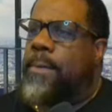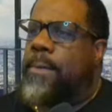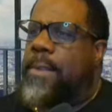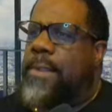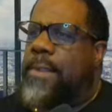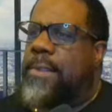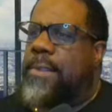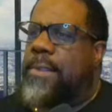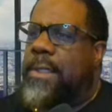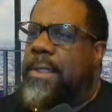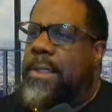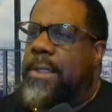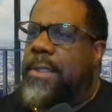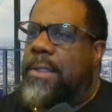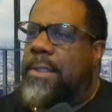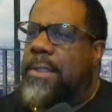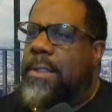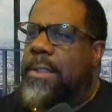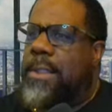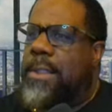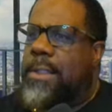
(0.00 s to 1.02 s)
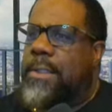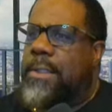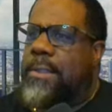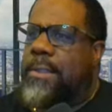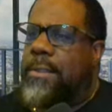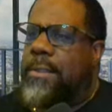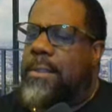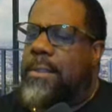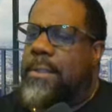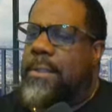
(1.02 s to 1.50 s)
This
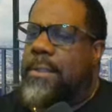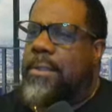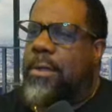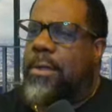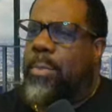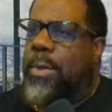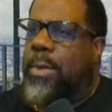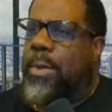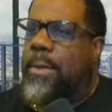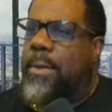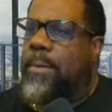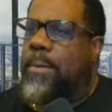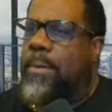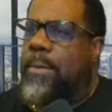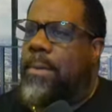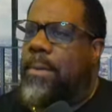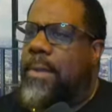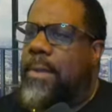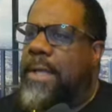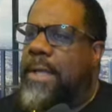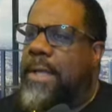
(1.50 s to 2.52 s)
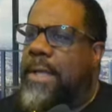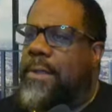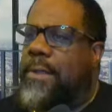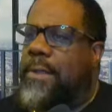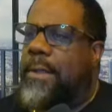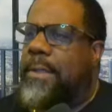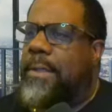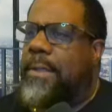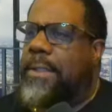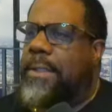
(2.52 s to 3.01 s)
is Turbo. As a
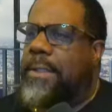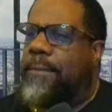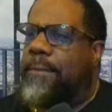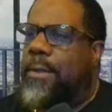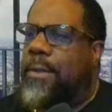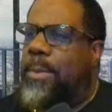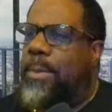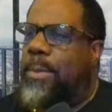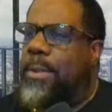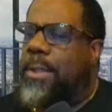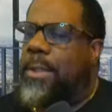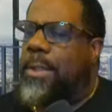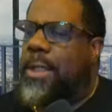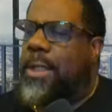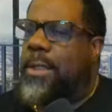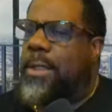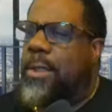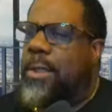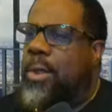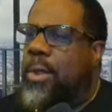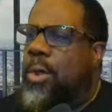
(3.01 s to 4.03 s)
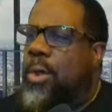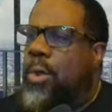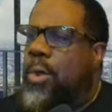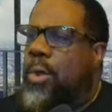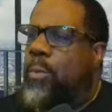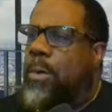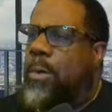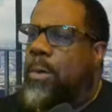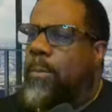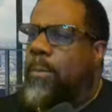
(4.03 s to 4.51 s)
collective community,
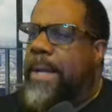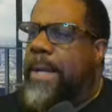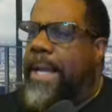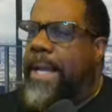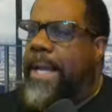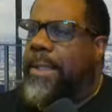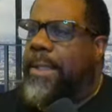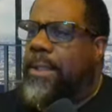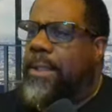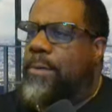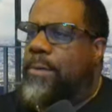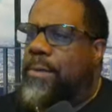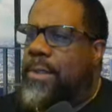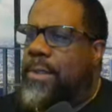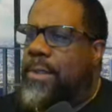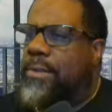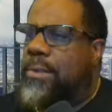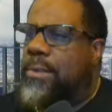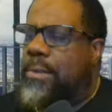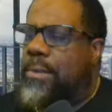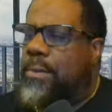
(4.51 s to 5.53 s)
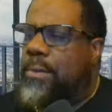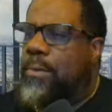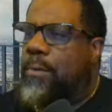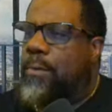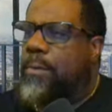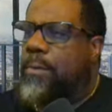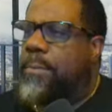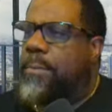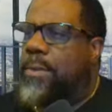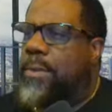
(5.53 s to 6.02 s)
we're rattling traditional
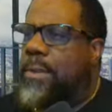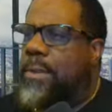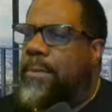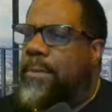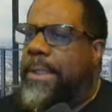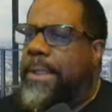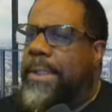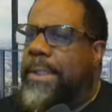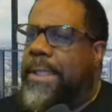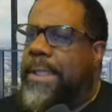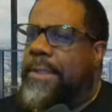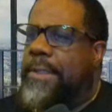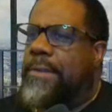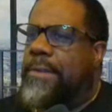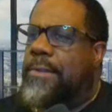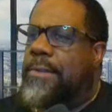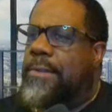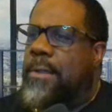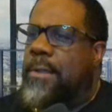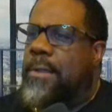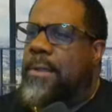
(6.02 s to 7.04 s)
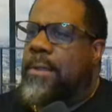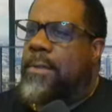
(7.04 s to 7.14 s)
crypto elites.